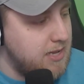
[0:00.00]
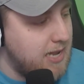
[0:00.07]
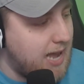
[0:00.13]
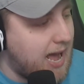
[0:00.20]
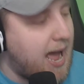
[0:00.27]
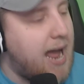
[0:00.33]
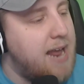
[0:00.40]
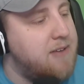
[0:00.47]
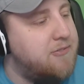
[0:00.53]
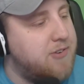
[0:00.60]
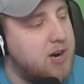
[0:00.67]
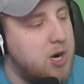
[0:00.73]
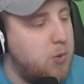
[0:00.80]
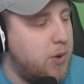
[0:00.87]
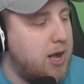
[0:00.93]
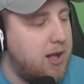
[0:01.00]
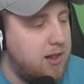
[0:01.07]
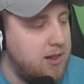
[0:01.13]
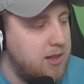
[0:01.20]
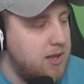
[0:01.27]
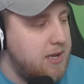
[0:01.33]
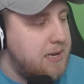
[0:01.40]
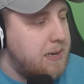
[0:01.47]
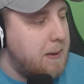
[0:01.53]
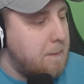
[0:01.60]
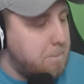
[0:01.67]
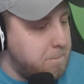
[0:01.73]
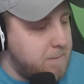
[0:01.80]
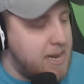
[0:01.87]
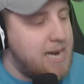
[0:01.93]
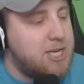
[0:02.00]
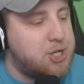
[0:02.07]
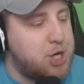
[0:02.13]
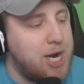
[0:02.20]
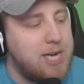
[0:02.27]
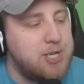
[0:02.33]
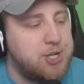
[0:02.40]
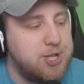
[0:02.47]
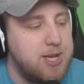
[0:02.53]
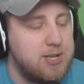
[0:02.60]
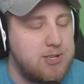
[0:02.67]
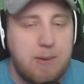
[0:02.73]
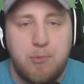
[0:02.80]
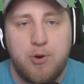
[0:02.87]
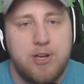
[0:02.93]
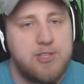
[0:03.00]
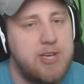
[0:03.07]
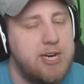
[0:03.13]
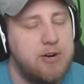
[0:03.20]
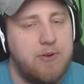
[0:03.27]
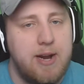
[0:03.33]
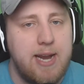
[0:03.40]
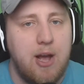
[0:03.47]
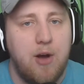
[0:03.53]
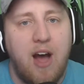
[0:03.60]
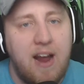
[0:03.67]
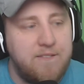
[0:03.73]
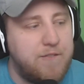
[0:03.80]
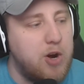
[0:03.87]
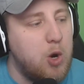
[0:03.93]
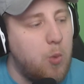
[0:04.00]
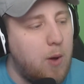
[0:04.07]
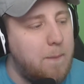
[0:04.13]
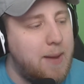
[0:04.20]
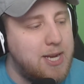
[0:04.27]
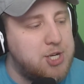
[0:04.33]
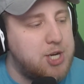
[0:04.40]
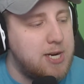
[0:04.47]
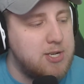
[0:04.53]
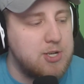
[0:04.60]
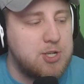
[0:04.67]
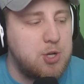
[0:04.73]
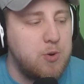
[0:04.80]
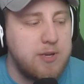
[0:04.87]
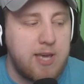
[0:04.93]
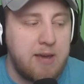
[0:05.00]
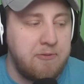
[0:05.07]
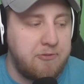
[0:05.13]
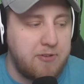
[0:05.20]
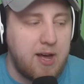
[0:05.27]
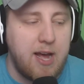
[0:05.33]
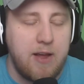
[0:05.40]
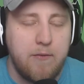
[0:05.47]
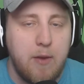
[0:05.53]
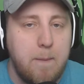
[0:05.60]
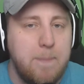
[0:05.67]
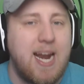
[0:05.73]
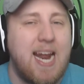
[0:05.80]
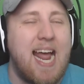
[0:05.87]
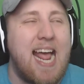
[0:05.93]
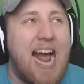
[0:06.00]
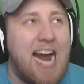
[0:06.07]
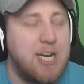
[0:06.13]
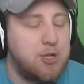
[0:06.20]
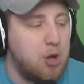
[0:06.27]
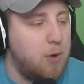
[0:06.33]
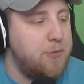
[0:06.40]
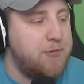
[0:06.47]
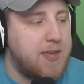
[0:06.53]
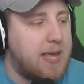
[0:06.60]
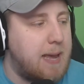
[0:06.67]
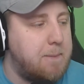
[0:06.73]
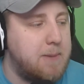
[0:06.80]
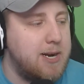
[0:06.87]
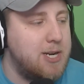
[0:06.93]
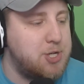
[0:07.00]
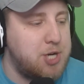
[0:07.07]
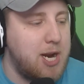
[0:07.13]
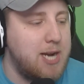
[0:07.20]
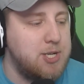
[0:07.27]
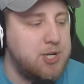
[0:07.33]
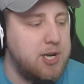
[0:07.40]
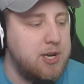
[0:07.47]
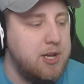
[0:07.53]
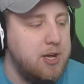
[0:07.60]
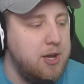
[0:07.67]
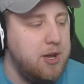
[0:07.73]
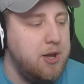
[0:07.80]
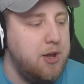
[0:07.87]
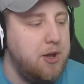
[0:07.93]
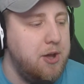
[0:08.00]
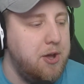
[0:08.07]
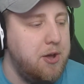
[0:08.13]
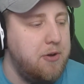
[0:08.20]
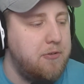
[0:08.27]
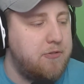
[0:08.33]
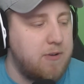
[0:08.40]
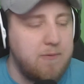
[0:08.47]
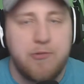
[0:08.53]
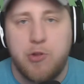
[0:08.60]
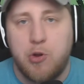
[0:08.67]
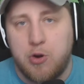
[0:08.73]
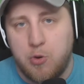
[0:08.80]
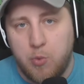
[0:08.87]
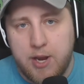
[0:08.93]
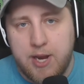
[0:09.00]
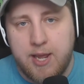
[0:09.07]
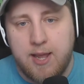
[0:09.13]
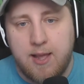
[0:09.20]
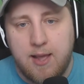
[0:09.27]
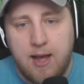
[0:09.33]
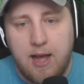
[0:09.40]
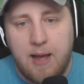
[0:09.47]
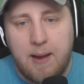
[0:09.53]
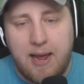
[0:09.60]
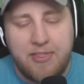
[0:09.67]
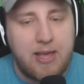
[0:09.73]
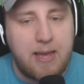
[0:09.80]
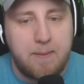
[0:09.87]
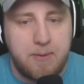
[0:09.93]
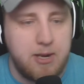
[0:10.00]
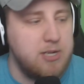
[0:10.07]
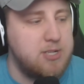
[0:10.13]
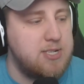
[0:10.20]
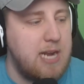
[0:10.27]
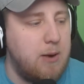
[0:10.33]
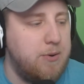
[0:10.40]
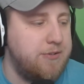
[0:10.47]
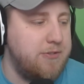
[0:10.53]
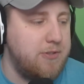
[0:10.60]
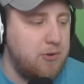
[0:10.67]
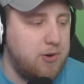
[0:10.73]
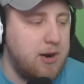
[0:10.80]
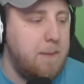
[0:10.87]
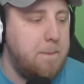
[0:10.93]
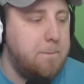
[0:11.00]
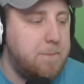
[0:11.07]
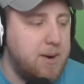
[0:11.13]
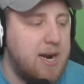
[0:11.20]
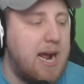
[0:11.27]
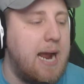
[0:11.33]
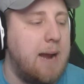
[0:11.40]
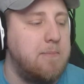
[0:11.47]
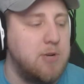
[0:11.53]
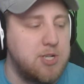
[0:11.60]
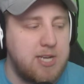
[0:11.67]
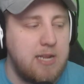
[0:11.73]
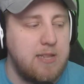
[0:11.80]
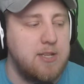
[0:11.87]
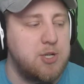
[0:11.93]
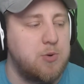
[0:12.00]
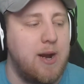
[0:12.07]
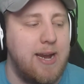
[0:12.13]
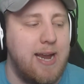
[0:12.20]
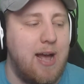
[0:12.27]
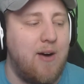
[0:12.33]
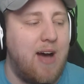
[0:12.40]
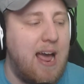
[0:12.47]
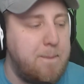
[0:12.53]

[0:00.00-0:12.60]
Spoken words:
I very well may change this. I'm already saying it right now. I very well may change this to a game 5. But I don't think I'm going to change it from Florida winning. I think I'm going to stay with Florida, but I'm just saying this right now.